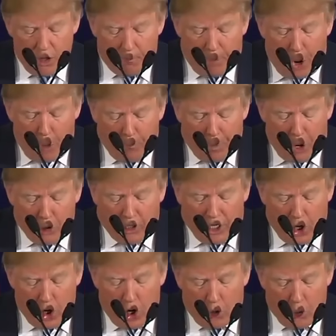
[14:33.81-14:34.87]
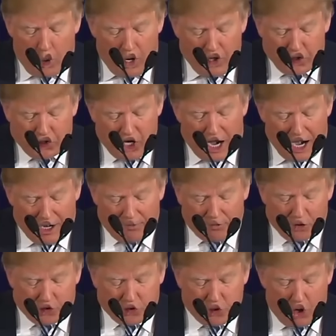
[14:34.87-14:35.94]
The Pope only heard one side
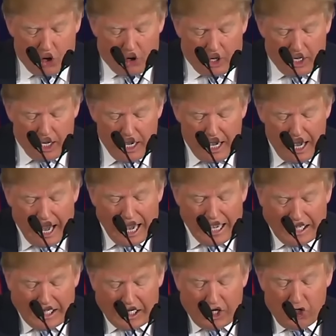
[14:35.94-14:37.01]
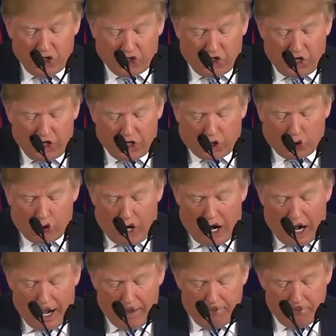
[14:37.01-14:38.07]
of the story, and he didn't see the
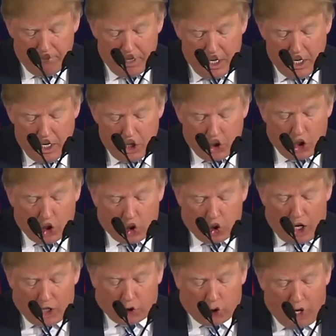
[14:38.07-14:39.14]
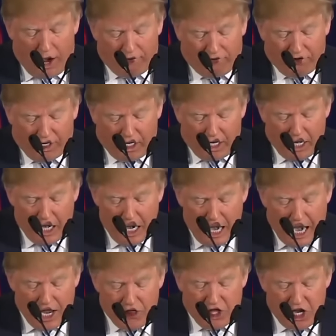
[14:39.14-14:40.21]
crime, the drug trafficking,
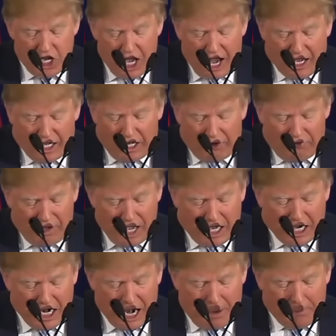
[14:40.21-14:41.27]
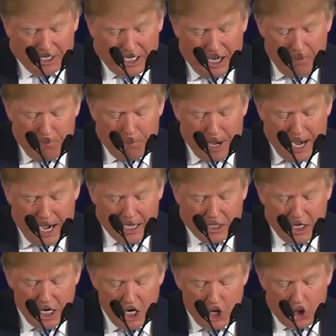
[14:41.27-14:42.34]
and the negative economic
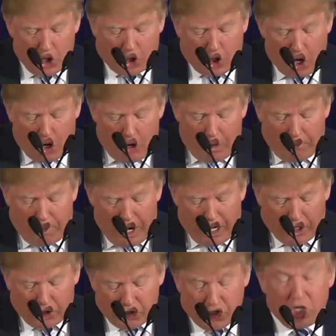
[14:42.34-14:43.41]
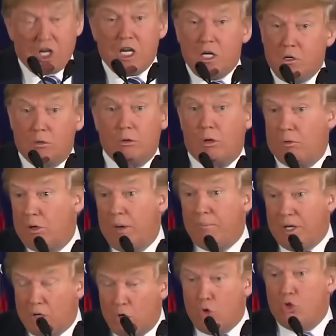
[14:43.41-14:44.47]
impact the current policy I
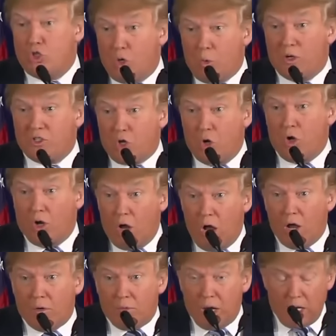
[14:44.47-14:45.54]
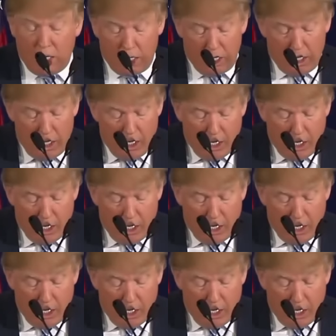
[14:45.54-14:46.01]
mean, you see what's going on, right?